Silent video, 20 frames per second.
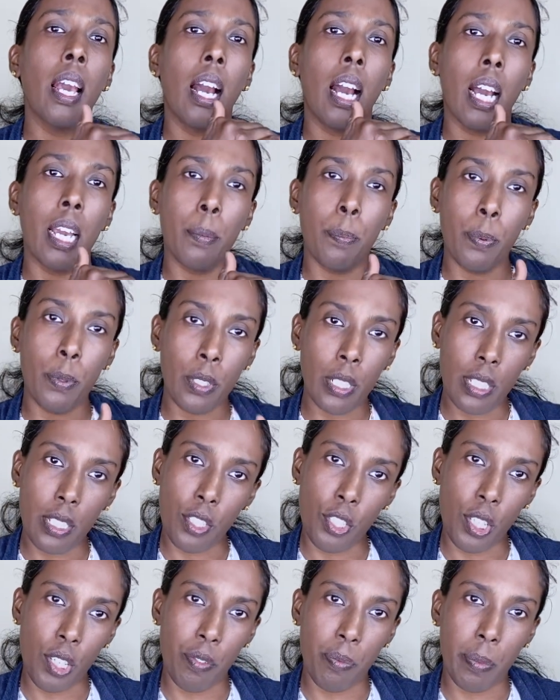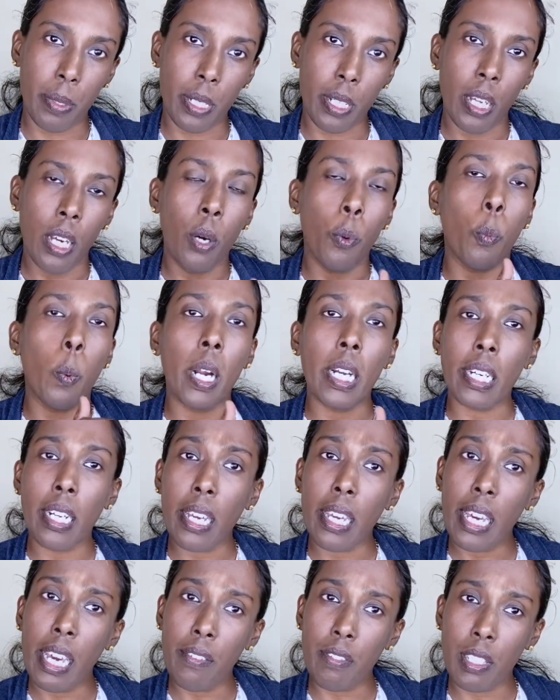I put an achievement, what
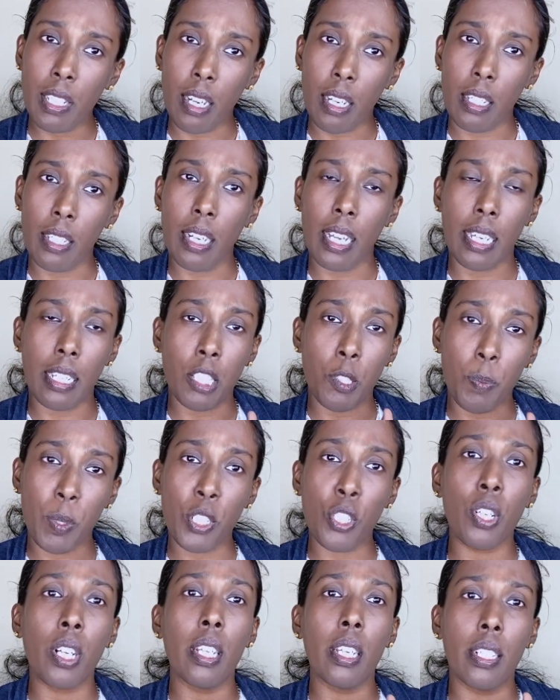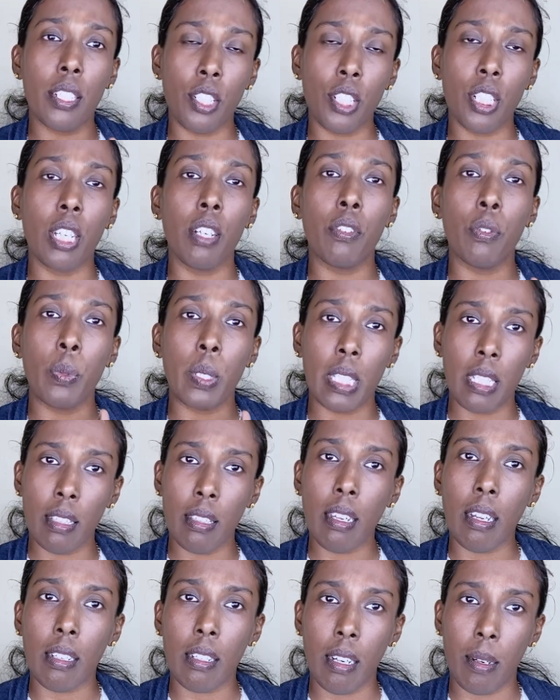I have done, like specially achieved within
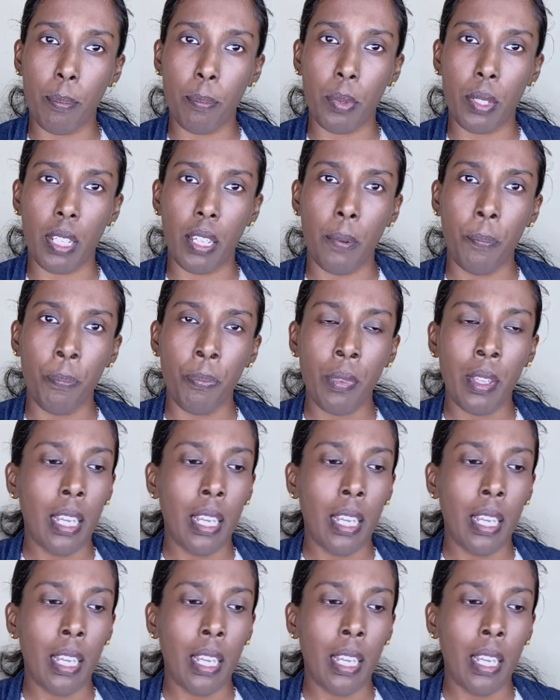that company.